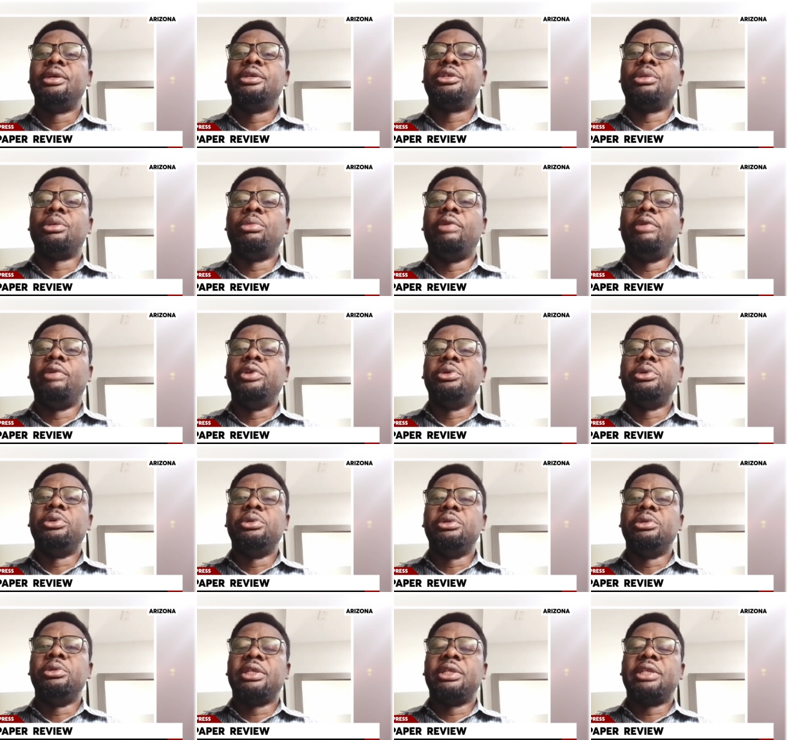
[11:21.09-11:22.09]
some of the
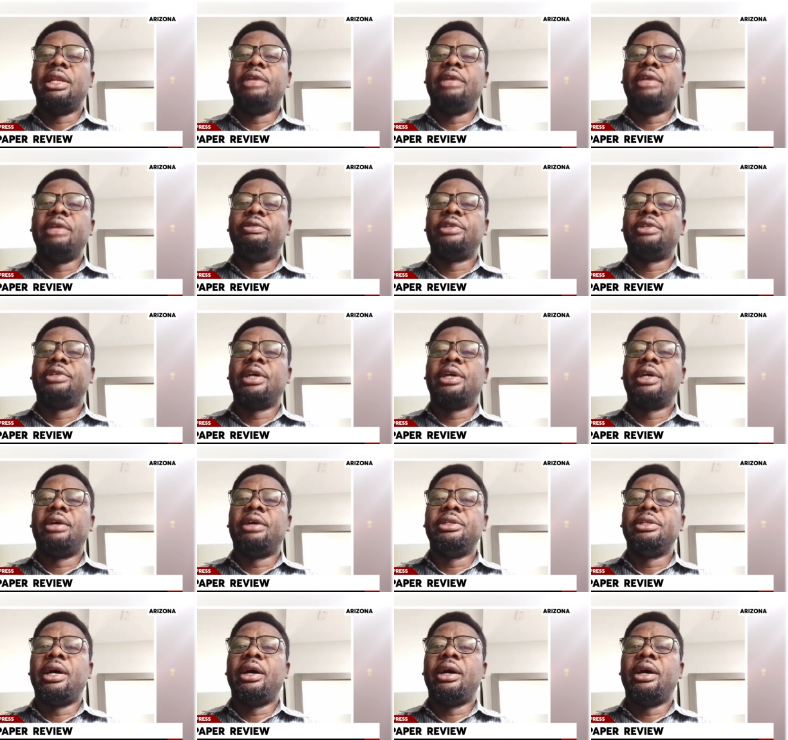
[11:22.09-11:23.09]
rules that are left
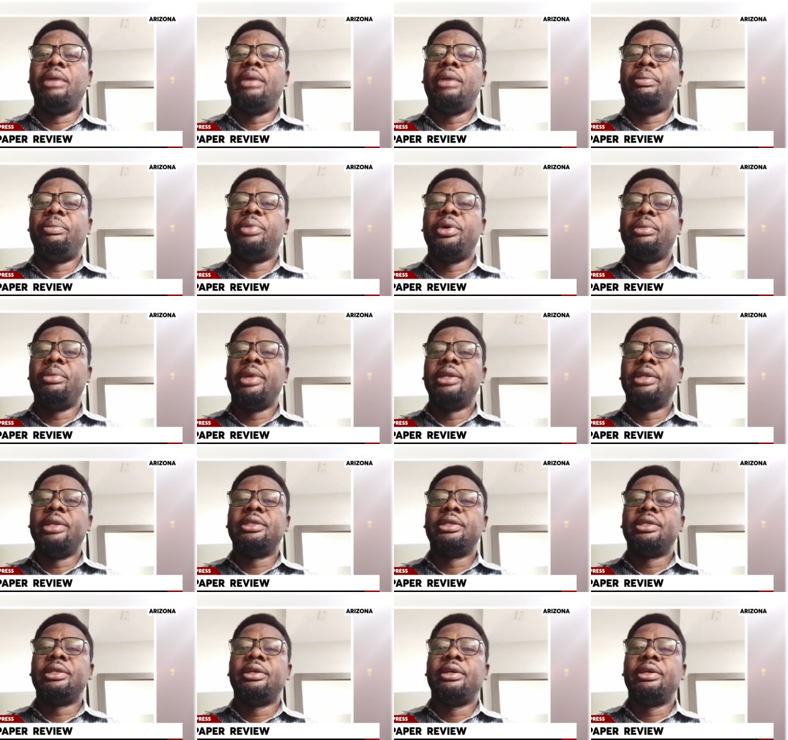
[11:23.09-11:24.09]
out in her
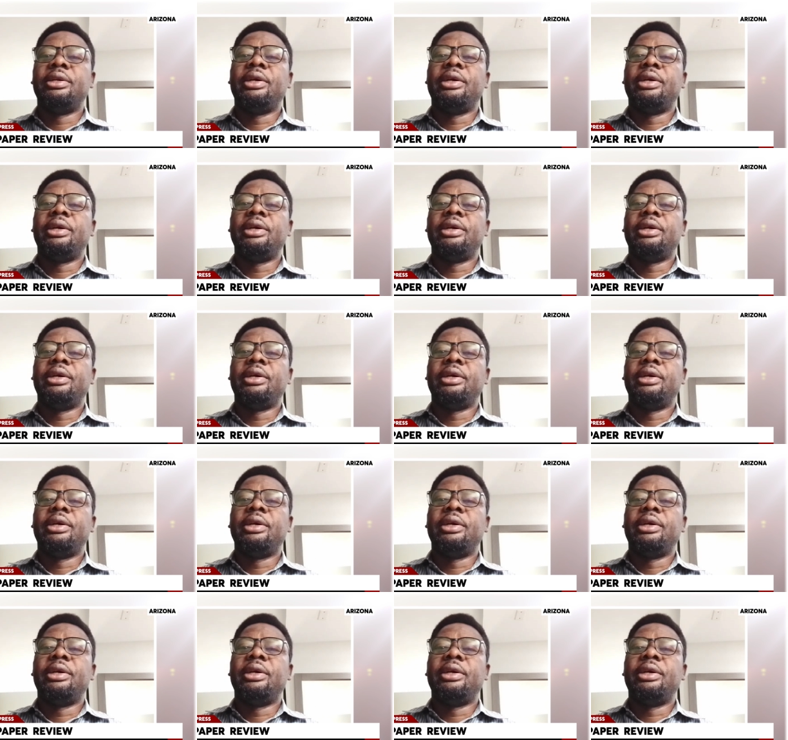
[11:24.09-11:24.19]
appointment.